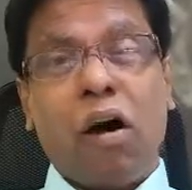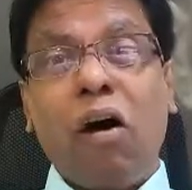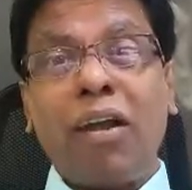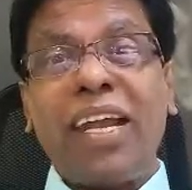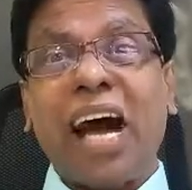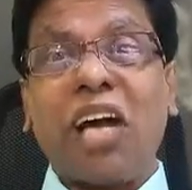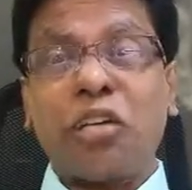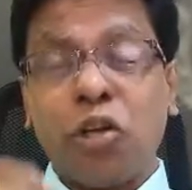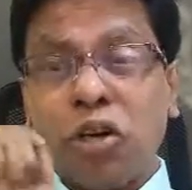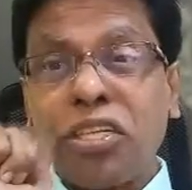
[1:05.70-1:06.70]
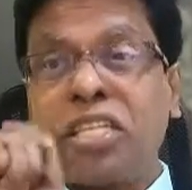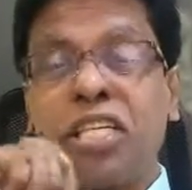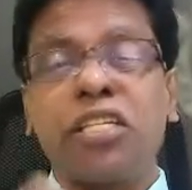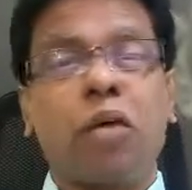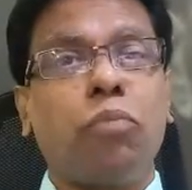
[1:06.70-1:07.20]
all
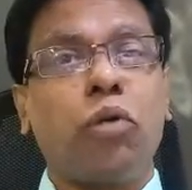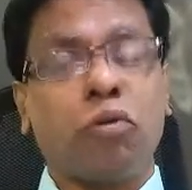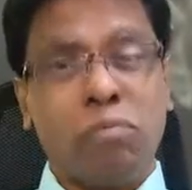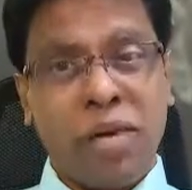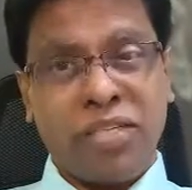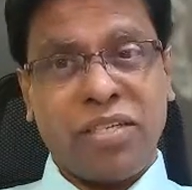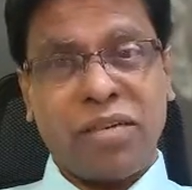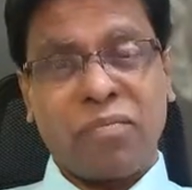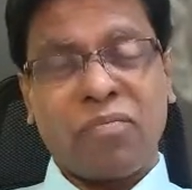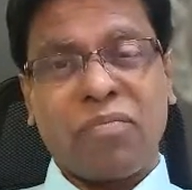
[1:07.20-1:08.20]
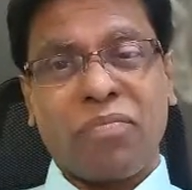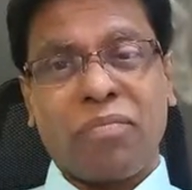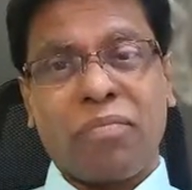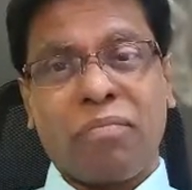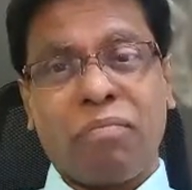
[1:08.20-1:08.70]
atrocities about women,
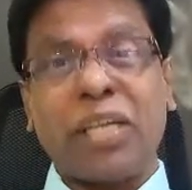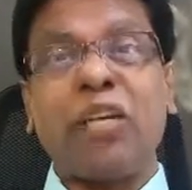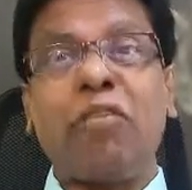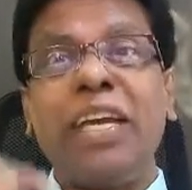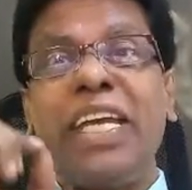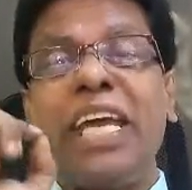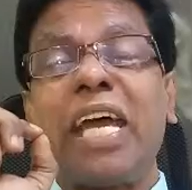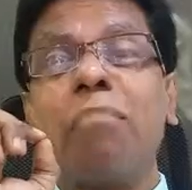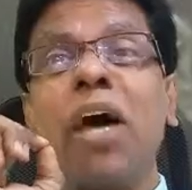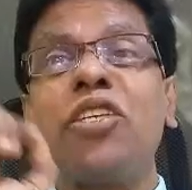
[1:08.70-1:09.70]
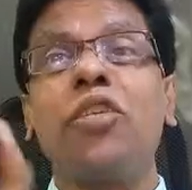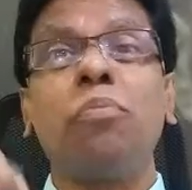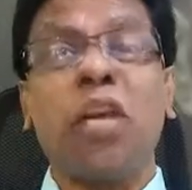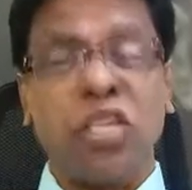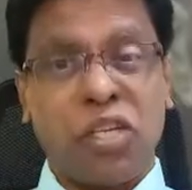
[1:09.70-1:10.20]
particularly
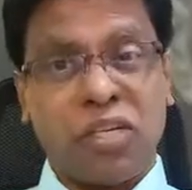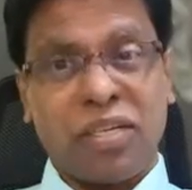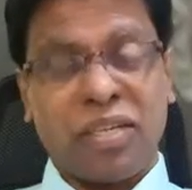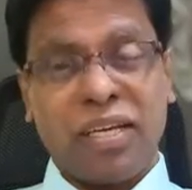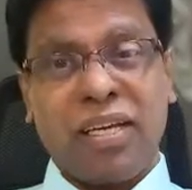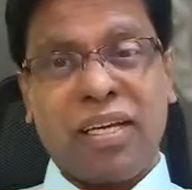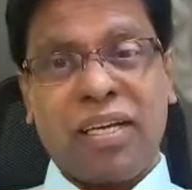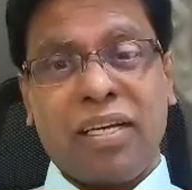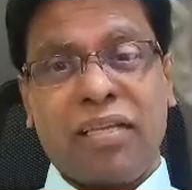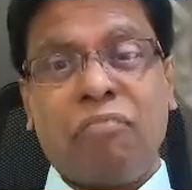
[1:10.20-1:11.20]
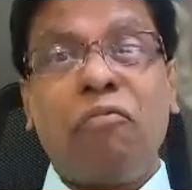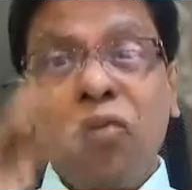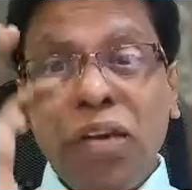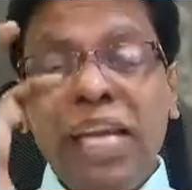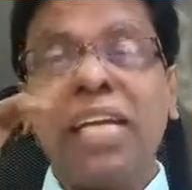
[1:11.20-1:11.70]
emancipation,
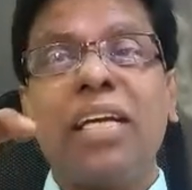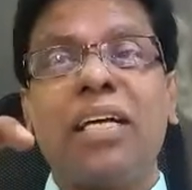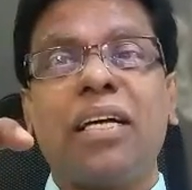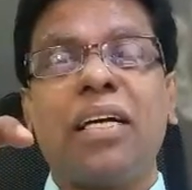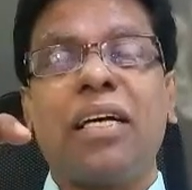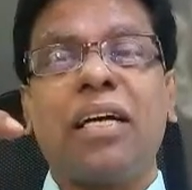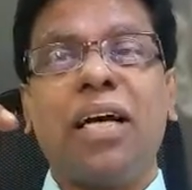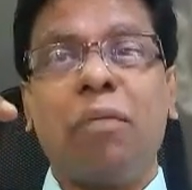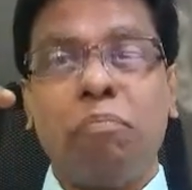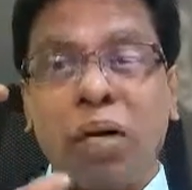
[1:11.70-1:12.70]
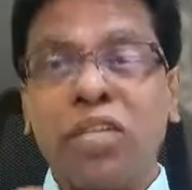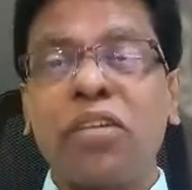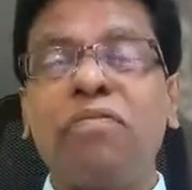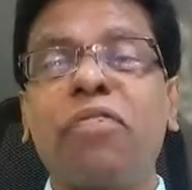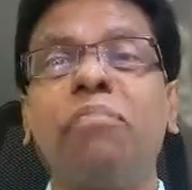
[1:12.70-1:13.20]
freeing a
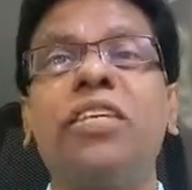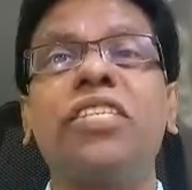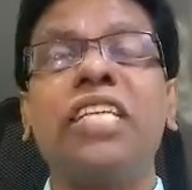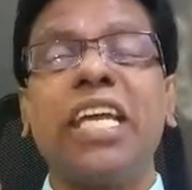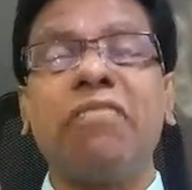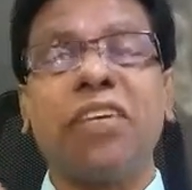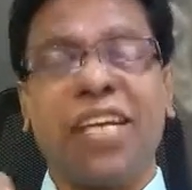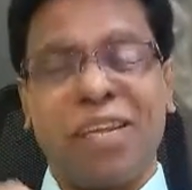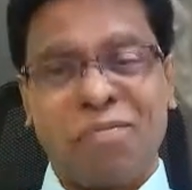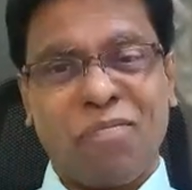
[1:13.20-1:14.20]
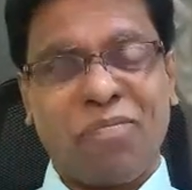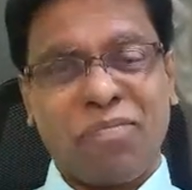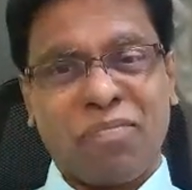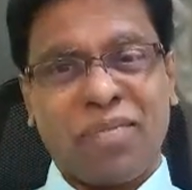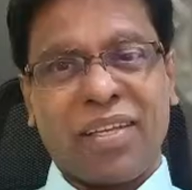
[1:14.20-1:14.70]
person from the slavery,
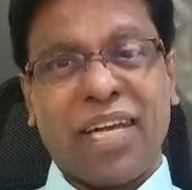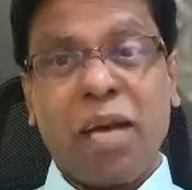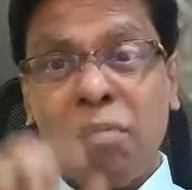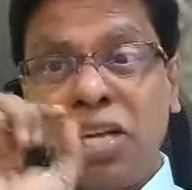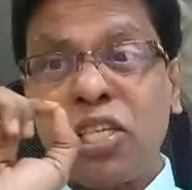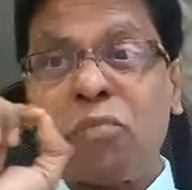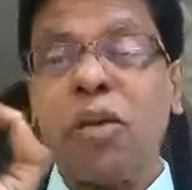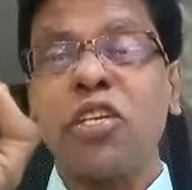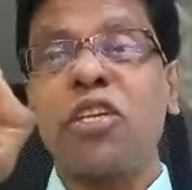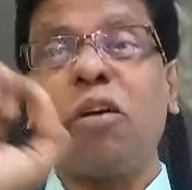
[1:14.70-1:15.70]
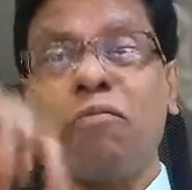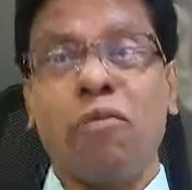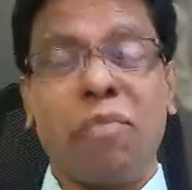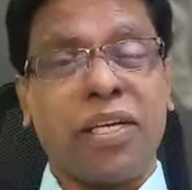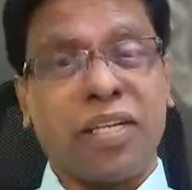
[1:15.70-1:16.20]
emancipation of
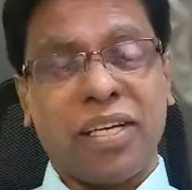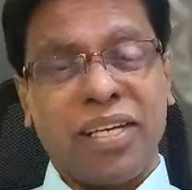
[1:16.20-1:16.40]
women.